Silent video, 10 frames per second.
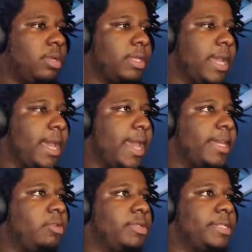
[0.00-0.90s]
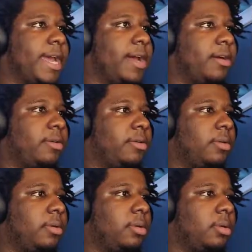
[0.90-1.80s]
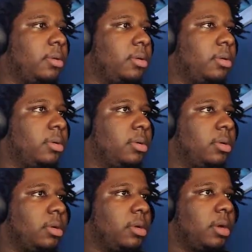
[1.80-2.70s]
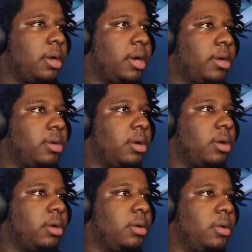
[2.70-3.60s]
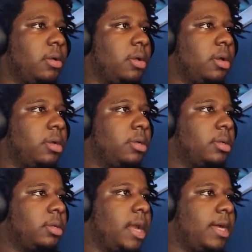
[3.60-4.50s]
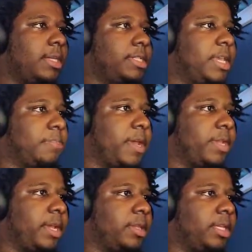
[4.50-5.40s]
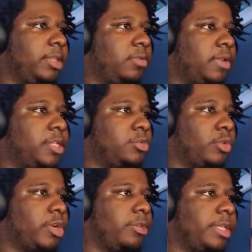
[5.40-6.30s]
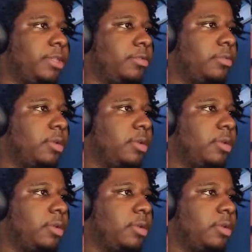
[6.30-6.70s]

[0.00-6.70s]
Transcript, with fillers: what the heck? He was down. Alright, hold on. Nah, this get back game. Lethal. It's real lethal.